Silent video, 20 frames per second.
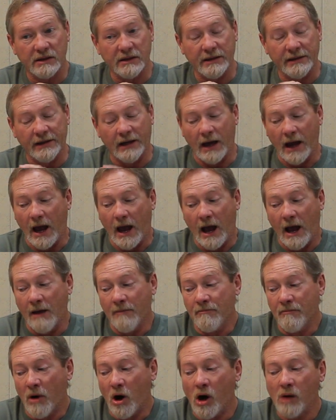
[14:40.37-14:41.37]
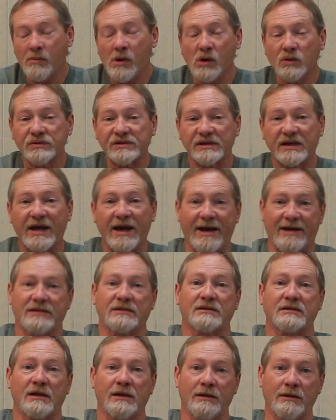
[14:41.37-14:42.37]
yeah, I'm almost
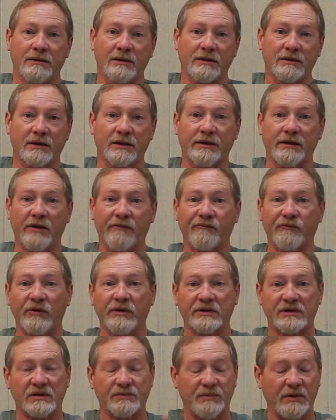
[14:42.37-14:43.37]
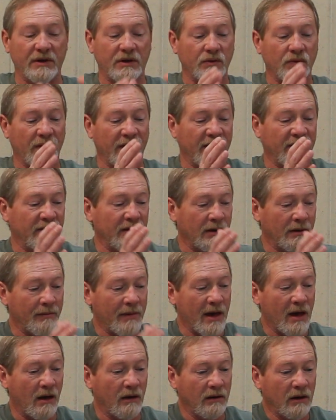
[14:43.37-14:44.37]
guessing that the difference between the
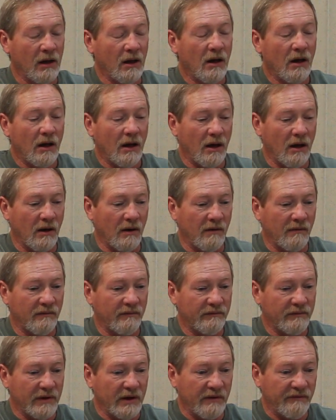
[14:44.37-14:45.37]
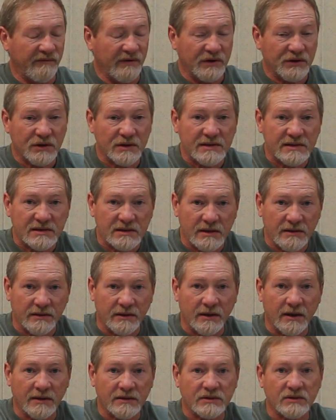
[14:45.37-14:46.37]
amount of efficiency that
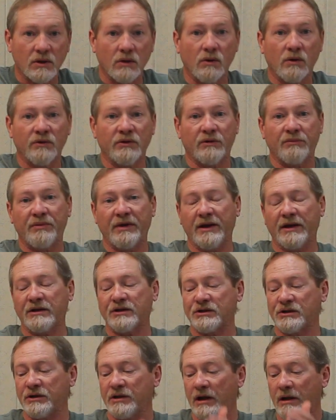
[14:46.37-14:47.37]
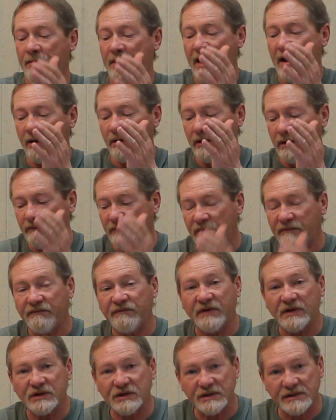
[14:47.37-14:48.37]
I saw on the bench and the amount of
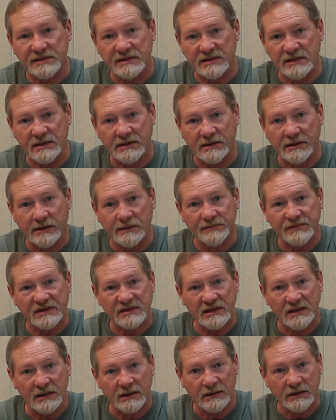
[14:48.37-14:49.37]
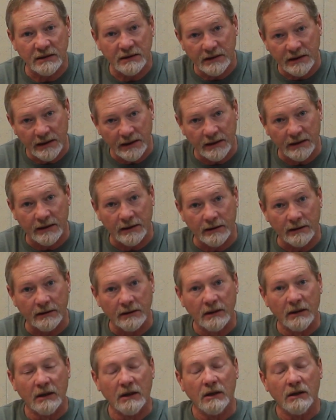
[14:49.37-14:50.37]
efficiency that I'm seeing in the air
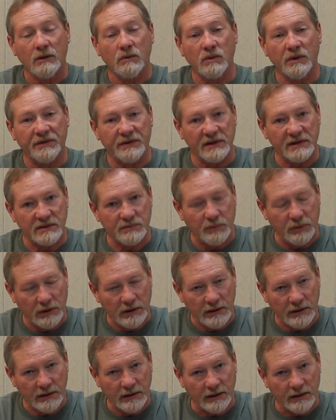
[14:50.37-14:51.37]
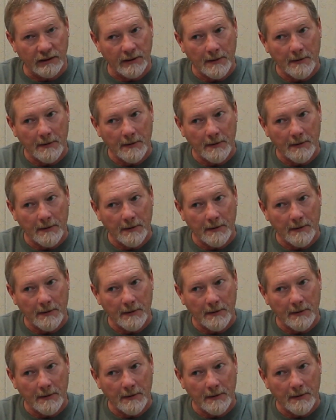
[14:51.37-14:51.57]
with this plane